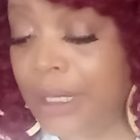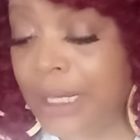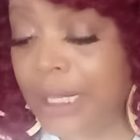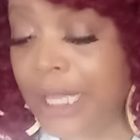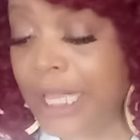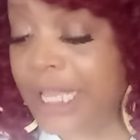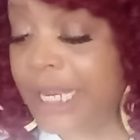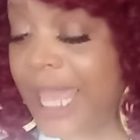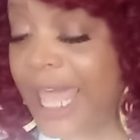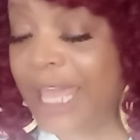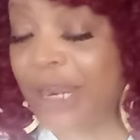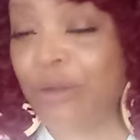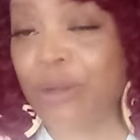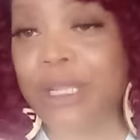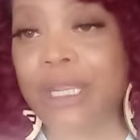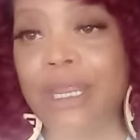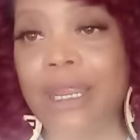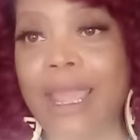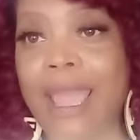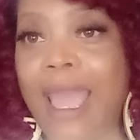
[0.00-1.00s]
And I don't
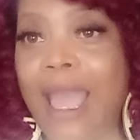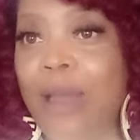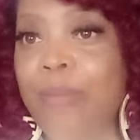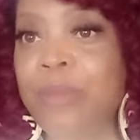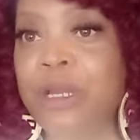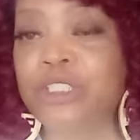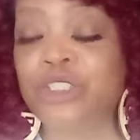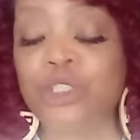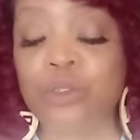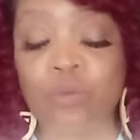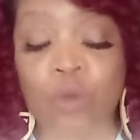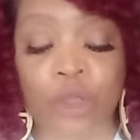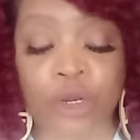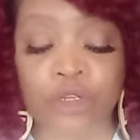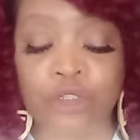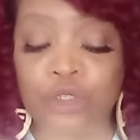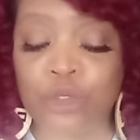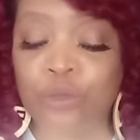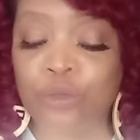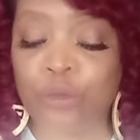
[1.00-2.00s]
care how much you want
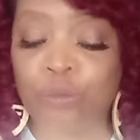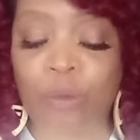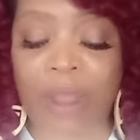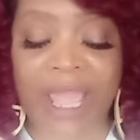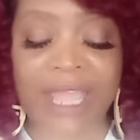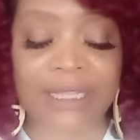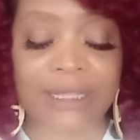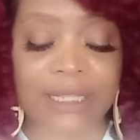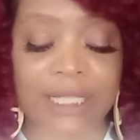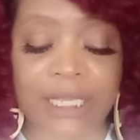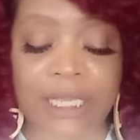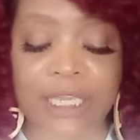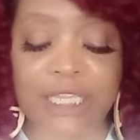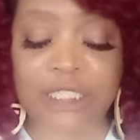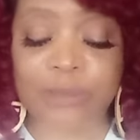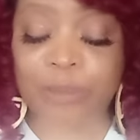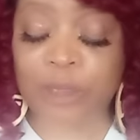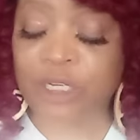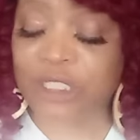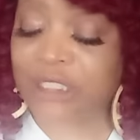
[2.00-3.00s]
to do the right thing,
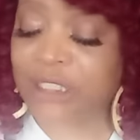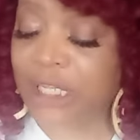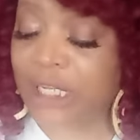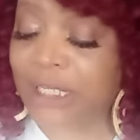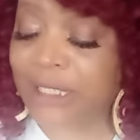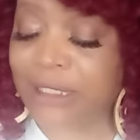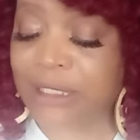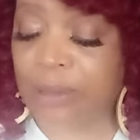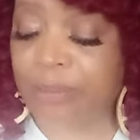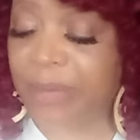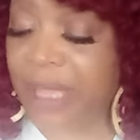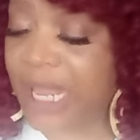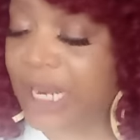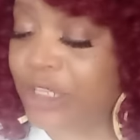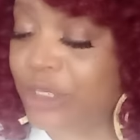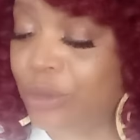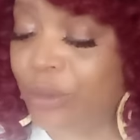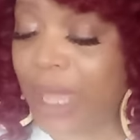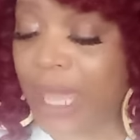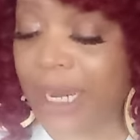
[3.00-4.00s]
Spirit's telling somebody
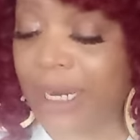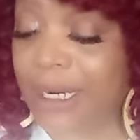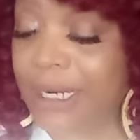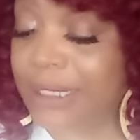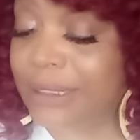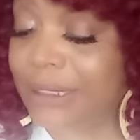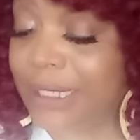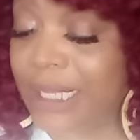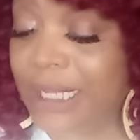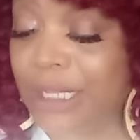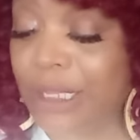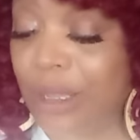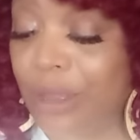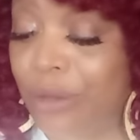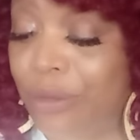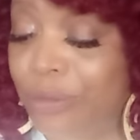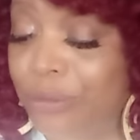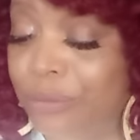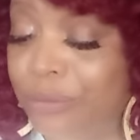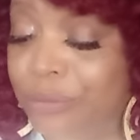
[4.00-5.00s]
you got to let that go.